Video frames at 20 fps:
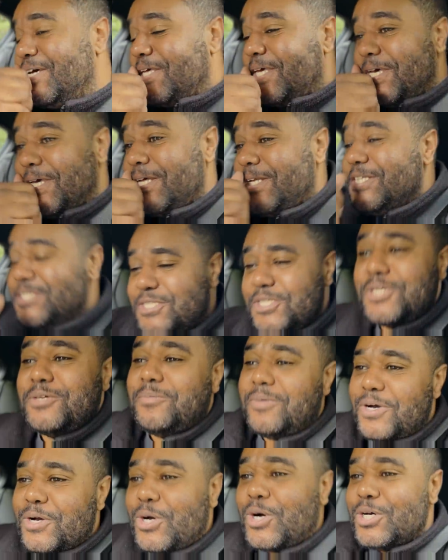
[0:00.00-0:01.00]
Yeah,
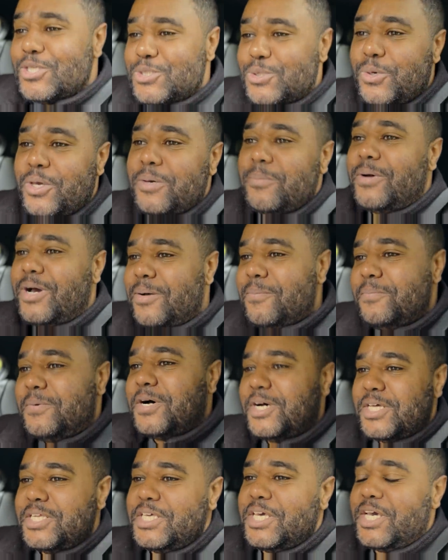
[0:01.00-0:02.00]
listen, my car's quick, man,
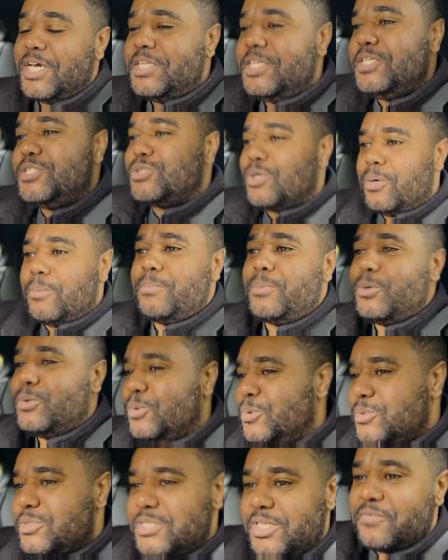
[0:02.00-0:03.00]
but yeah, this on
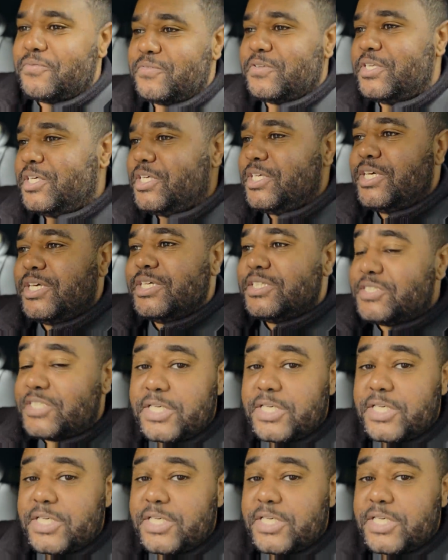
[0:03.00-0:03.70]
boost, definitely.